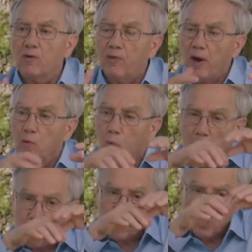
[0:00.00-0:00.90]
find
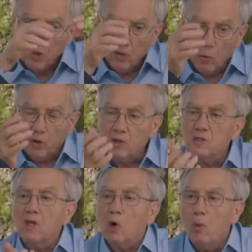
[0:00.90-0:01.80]
which, what
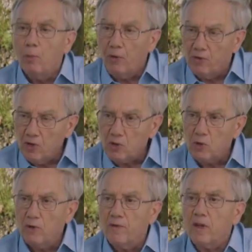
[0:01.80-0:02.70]
is the
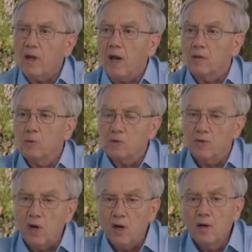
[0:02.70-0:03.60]
composition of that mm.
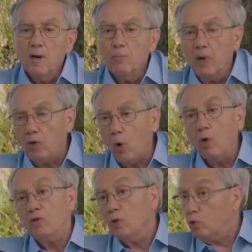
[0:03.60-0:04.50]
atmosphere, yeah. but
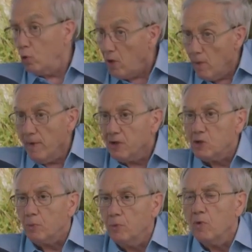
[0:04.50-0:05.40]
also to
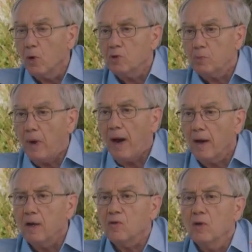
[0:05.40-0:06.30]
image those
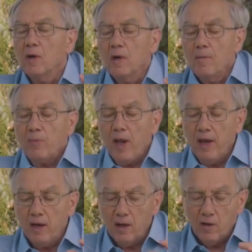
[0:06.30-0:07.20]
planets, mm.
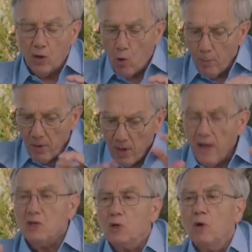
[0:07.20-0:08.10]
and the
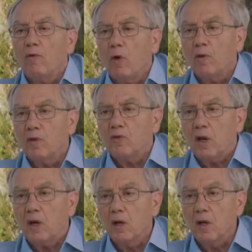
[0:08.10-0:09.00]
combination of all these
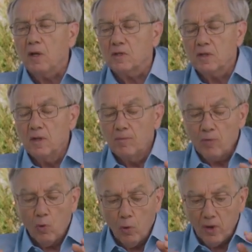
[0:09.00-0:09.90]
techniques
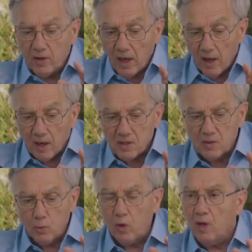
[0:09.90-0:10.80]
will tell
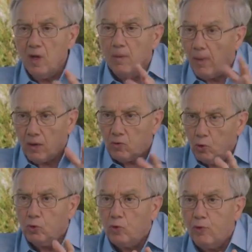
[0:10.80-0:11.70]
us within about
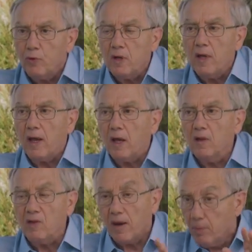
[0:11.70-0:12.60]
two to three
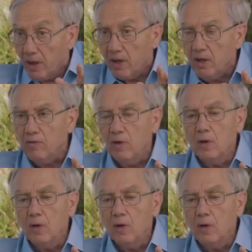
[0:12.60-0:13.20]
decades, I believe,